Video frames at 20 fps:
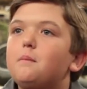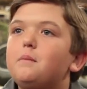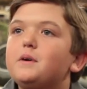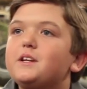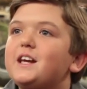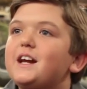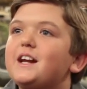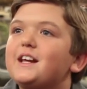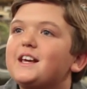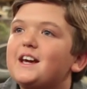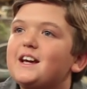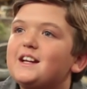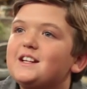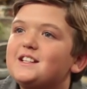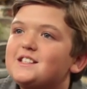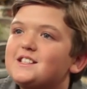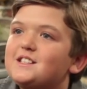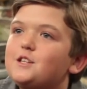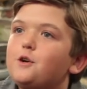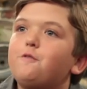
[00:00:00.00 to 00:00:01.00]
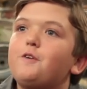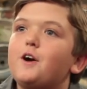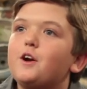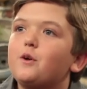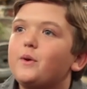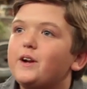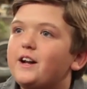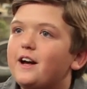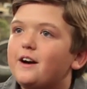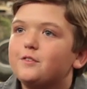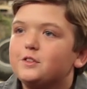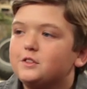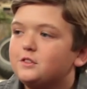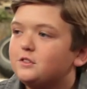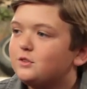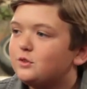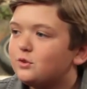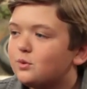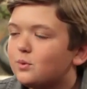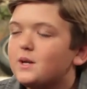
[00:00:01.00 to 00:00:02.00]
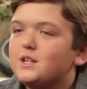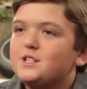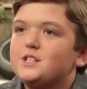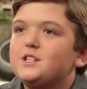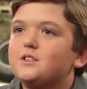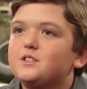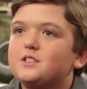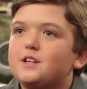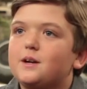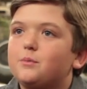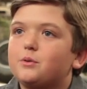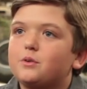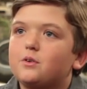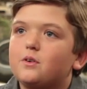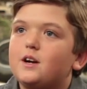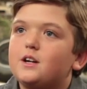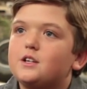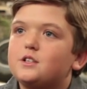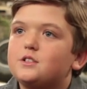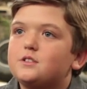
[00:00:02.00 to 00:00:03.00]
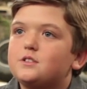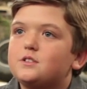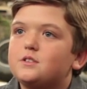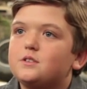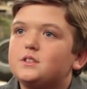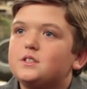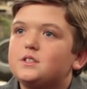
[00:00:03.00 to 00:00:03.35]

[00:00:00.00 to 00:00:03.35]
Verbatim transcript: But yet again, still find a way to have a crazy good time with Crash. So.